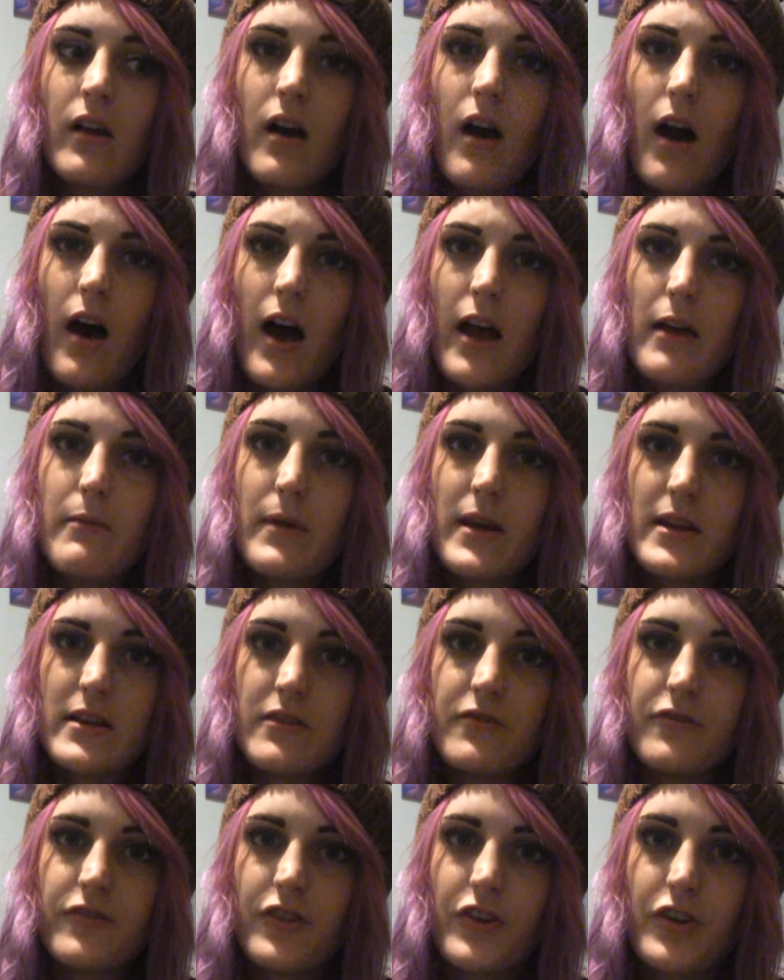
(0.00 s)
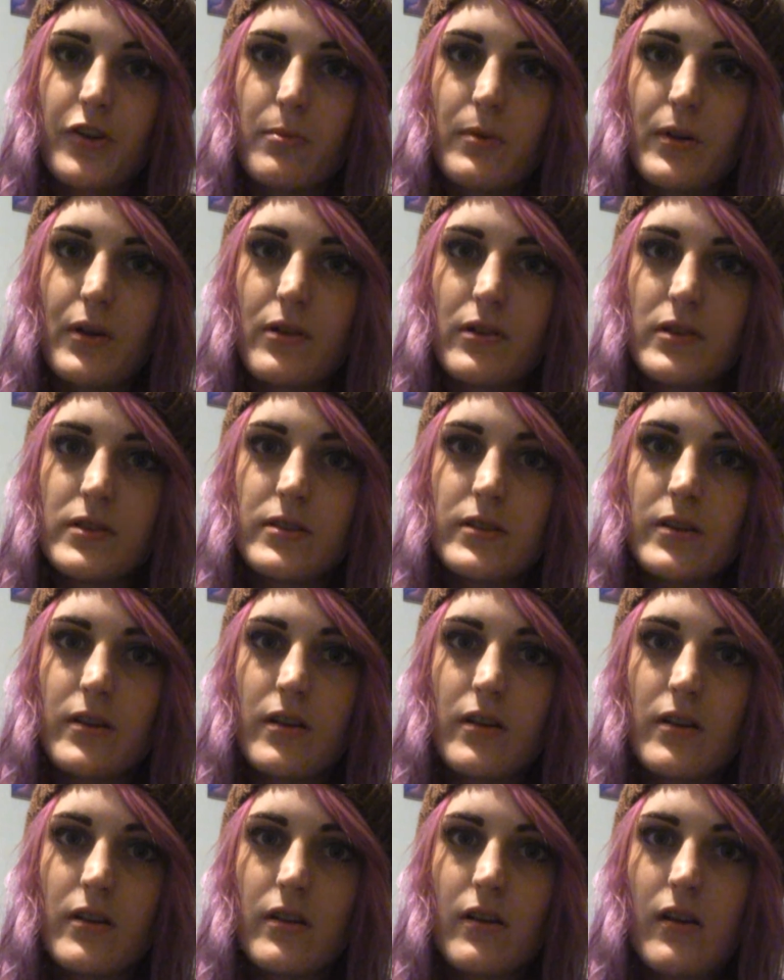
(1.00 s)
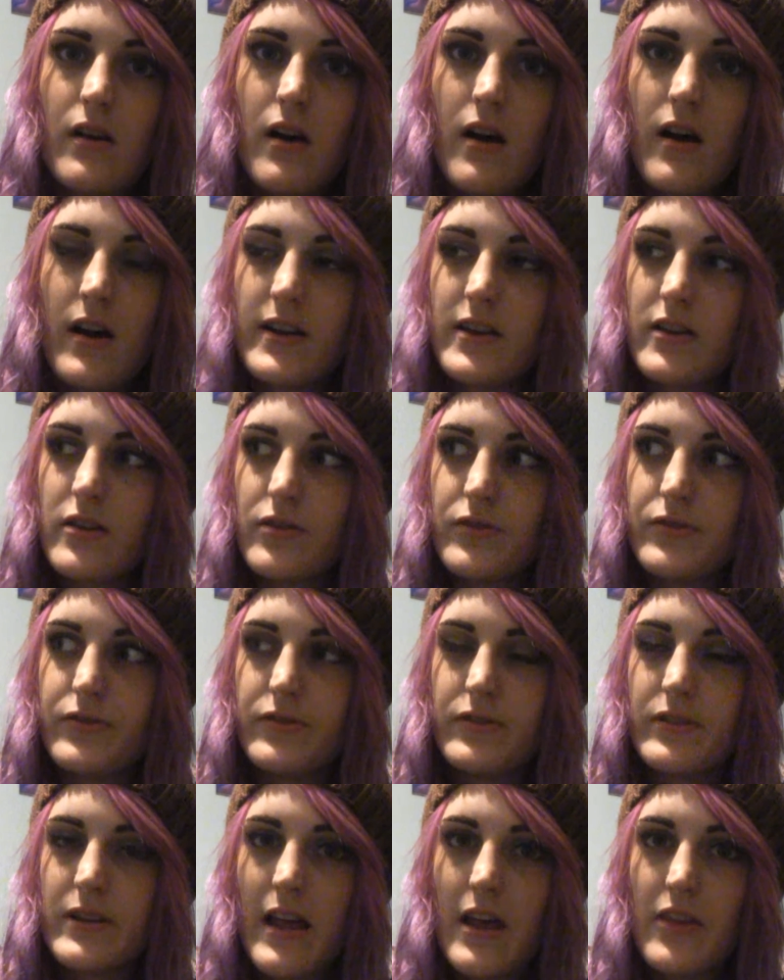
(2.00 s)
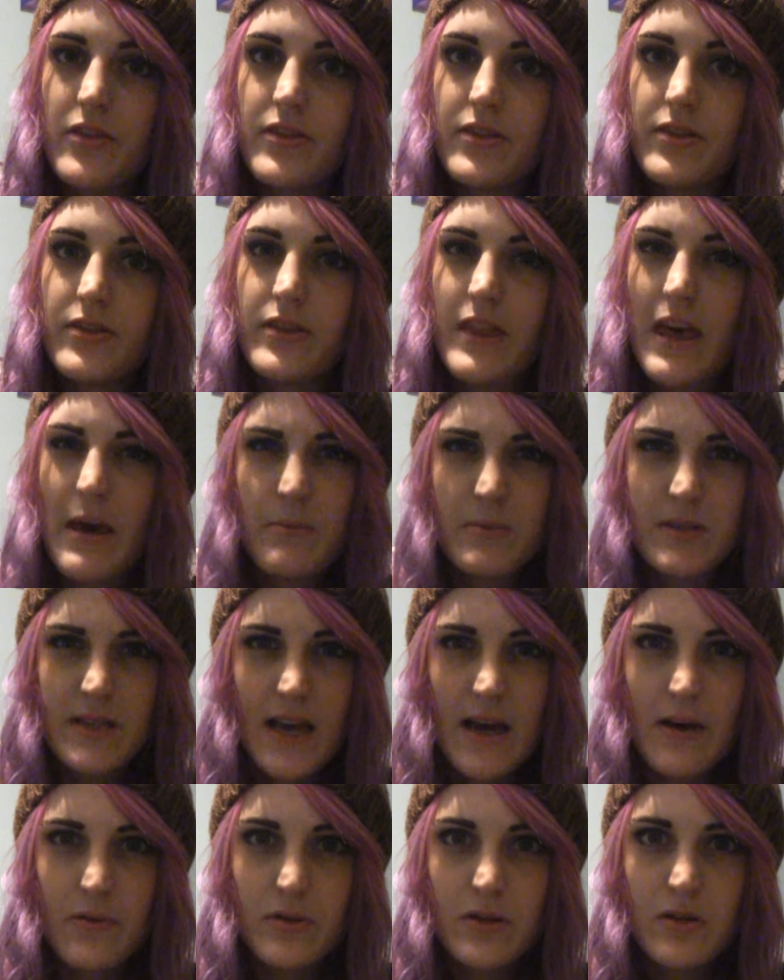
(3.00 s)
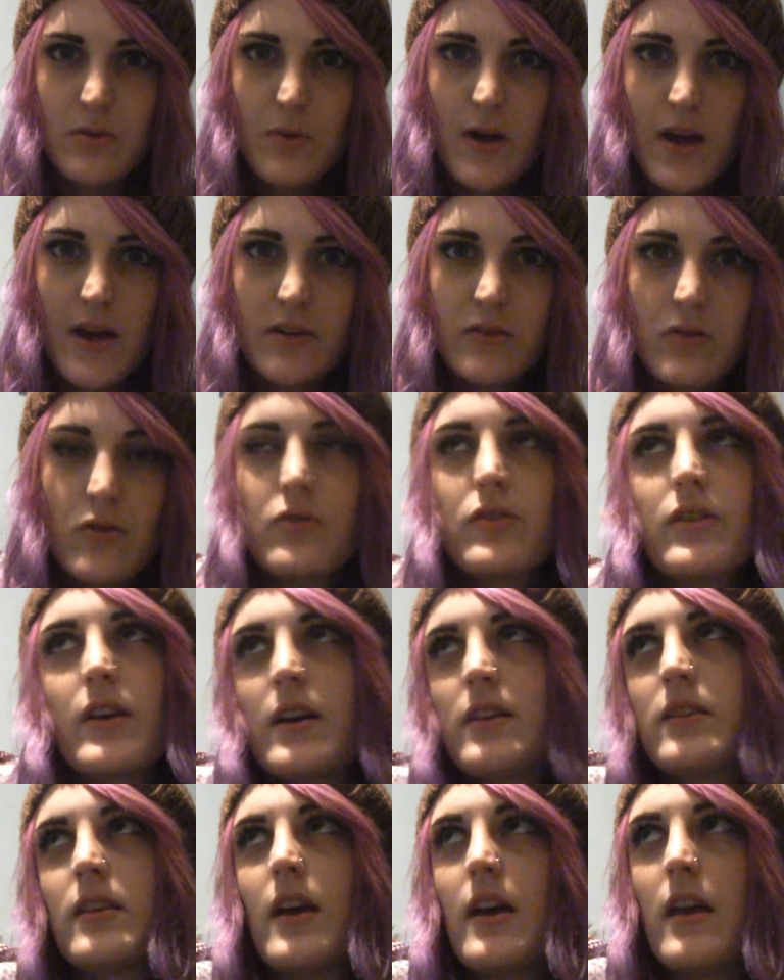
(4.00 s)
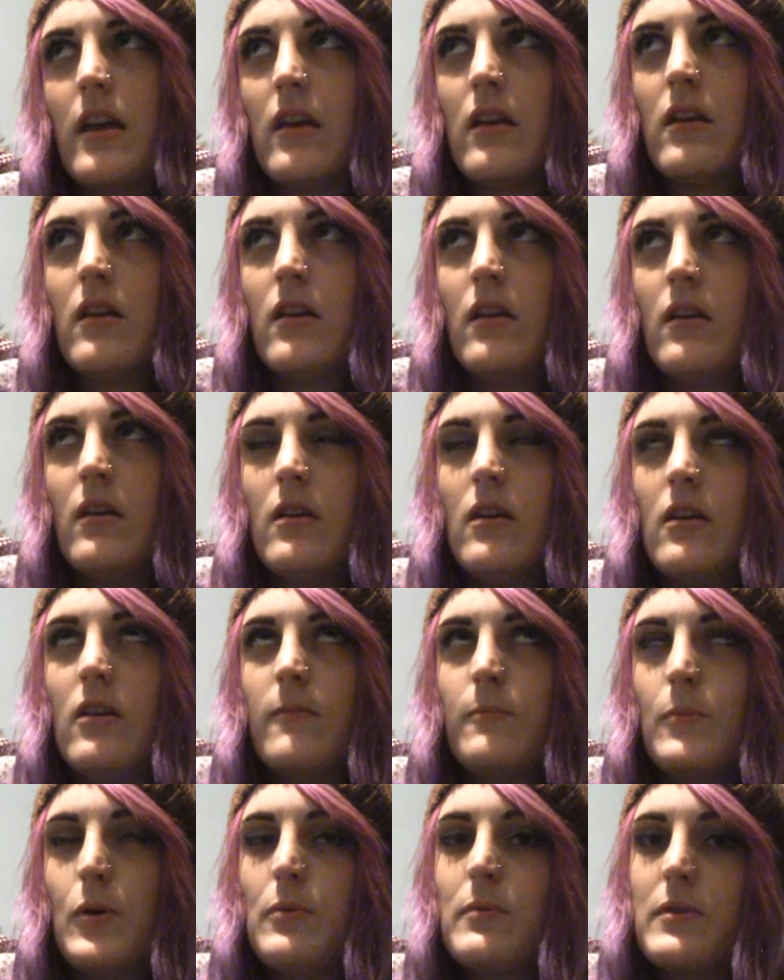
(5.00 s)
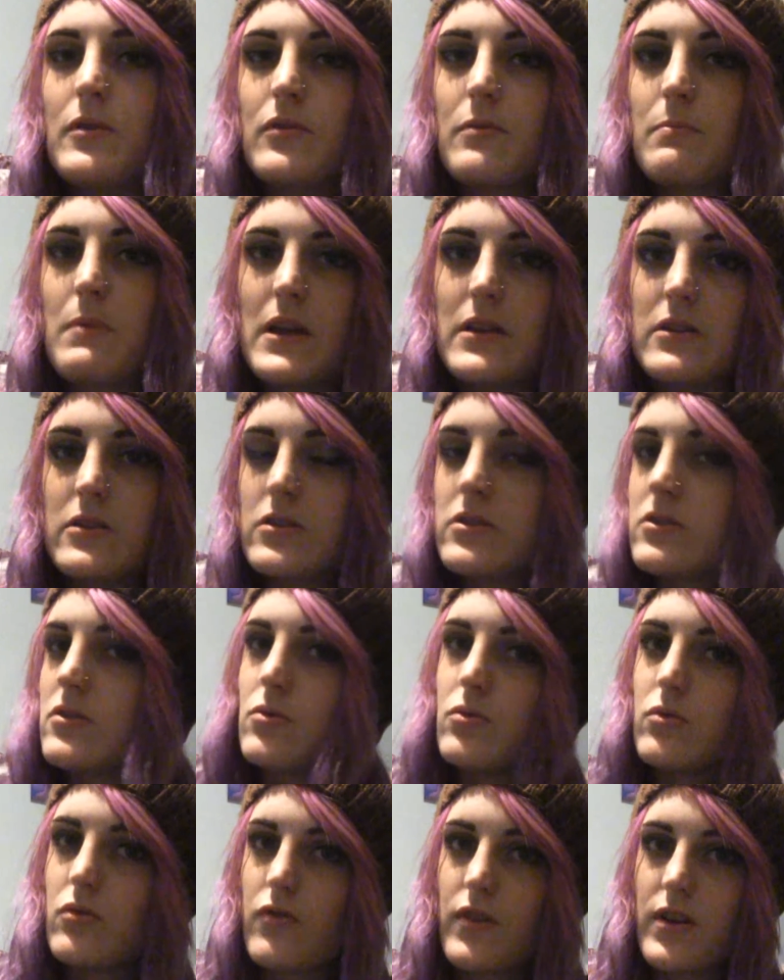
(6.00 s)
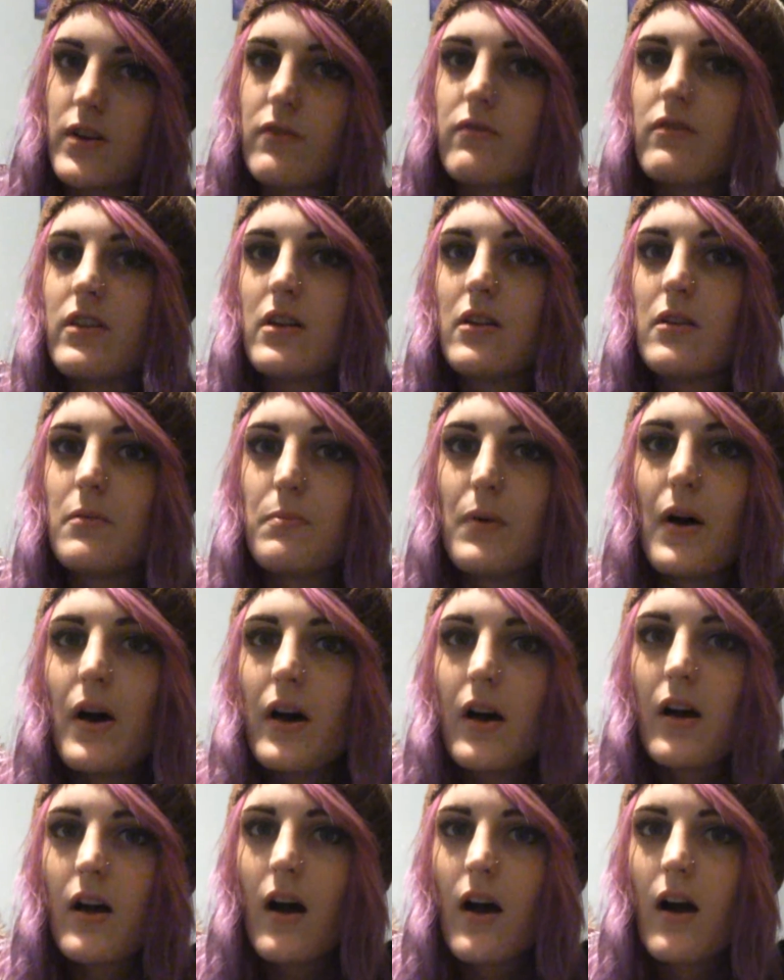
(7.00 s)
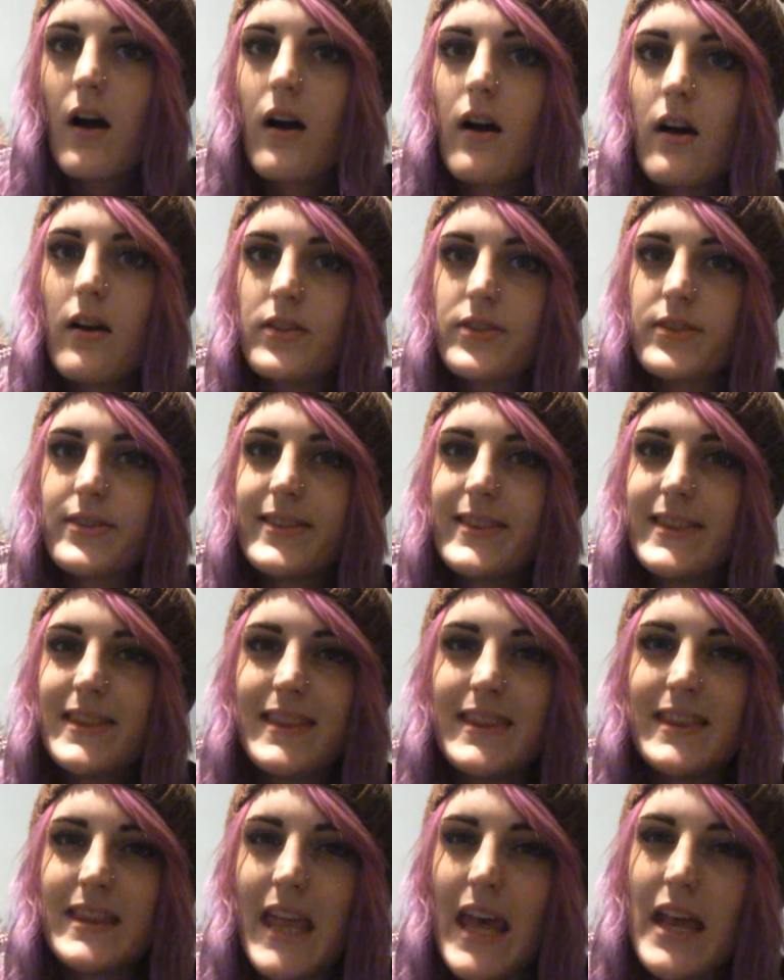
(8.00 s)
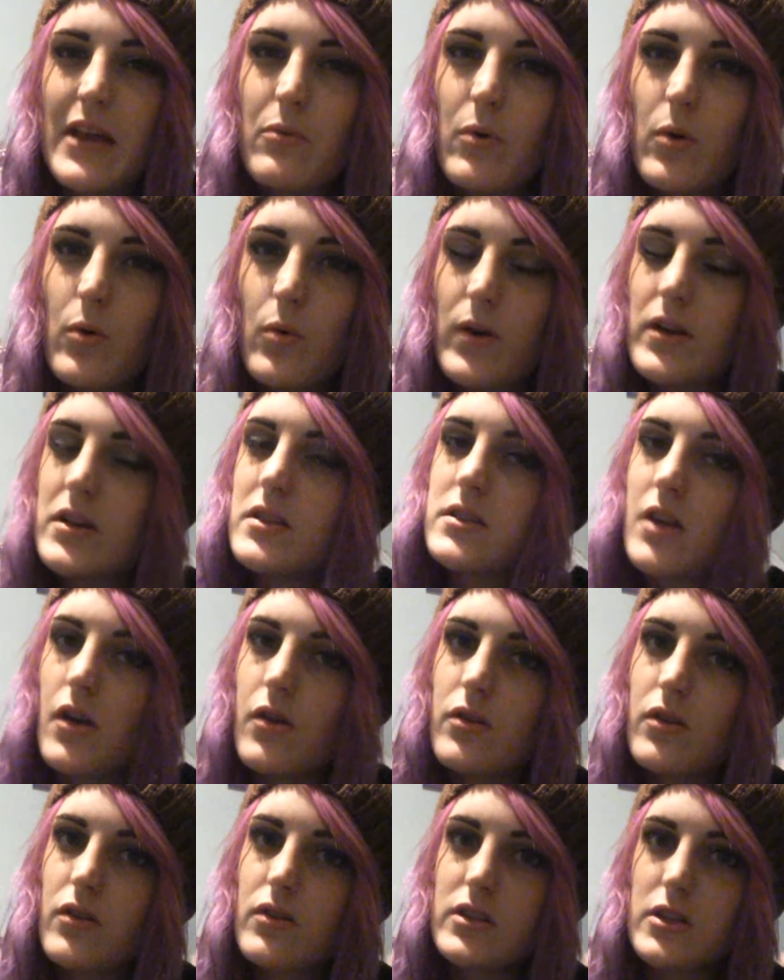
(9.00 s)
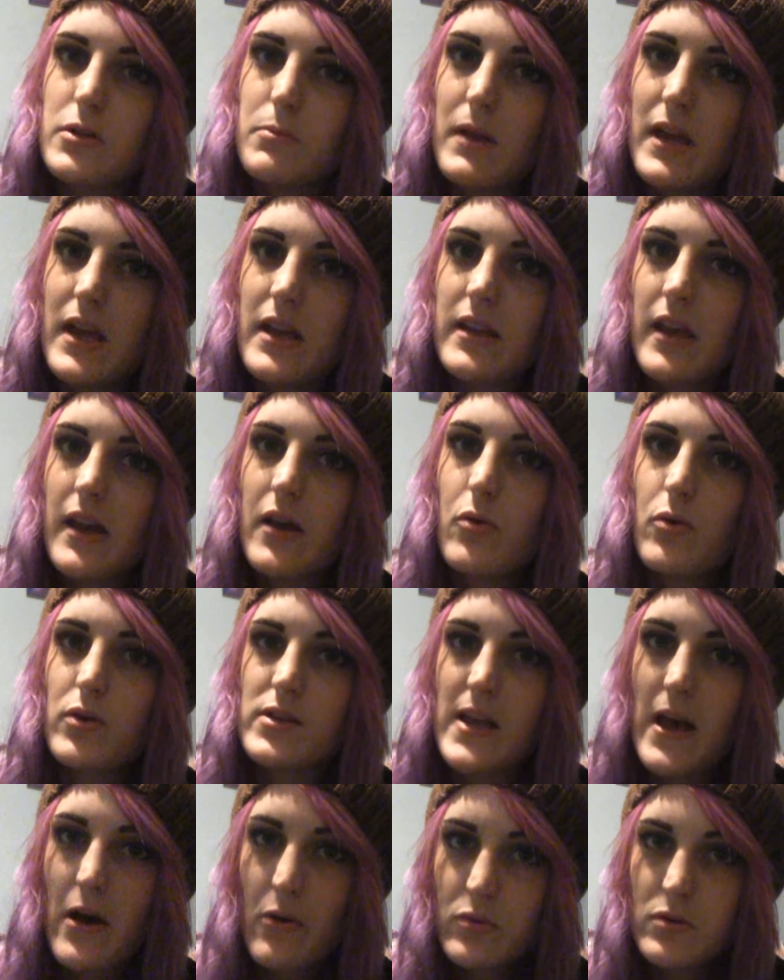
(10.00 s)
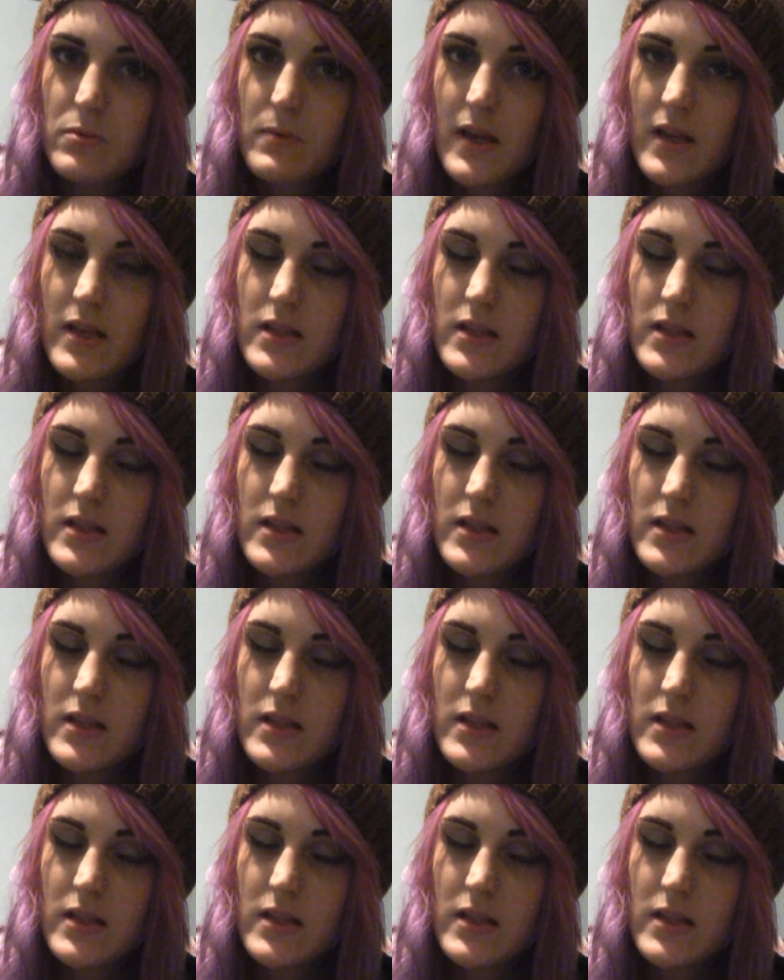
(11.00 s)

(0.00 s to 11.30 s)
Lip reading: I made it through because I couldn't let them down in a way. Not that they put me on a pedestal or anything, but they were always so good to me and they always helped me.